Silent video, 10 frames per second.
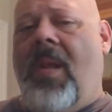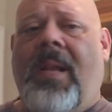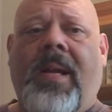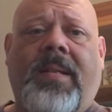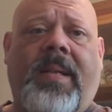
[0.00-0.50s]

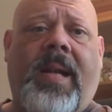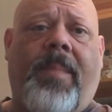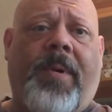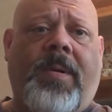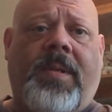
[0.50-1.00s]
like I said, I
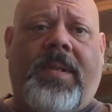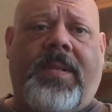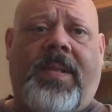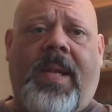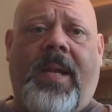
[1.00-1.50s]
purchased
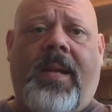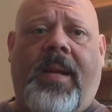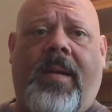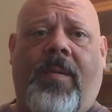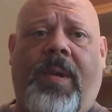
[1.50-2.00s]
this tank
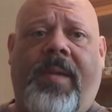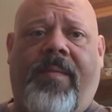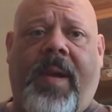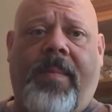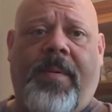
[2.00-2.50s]
at No Leaf
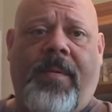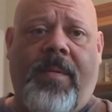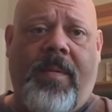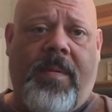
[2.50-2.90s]
Vapor.